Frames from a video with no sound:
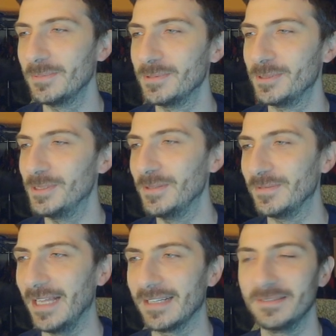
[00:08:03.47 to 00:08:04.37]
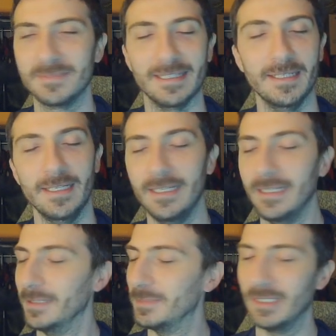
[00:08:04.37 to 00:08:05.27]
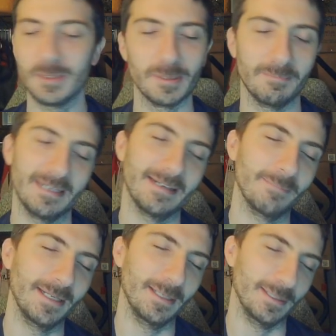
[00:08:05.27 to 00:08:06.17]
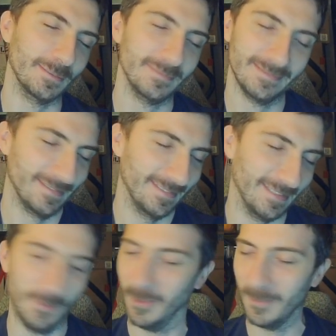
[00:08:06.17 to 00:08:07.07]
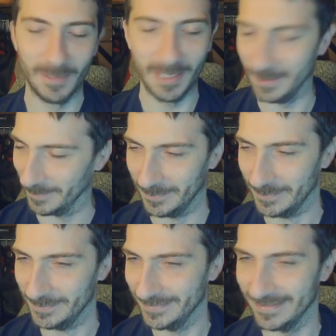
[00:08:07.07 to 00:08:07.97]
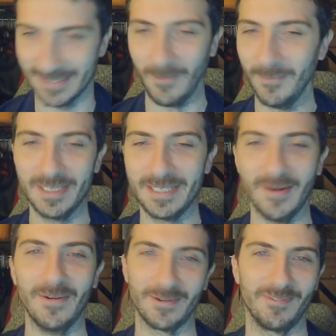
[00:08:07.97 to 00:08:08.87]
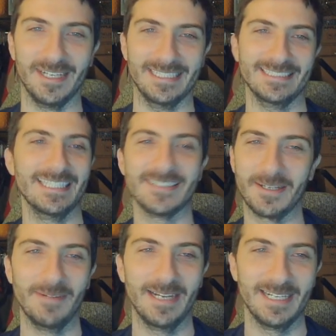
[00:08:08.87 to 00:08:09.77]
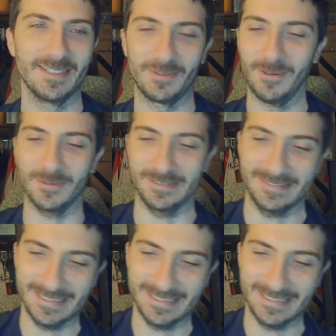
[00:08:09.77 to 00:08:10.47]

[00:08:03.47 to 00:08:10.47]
was Joe Flacco? You're gonna be like, let me tell you something about that man. You don't want to play him. It's going to be a dog fight. He'll come out there throwing.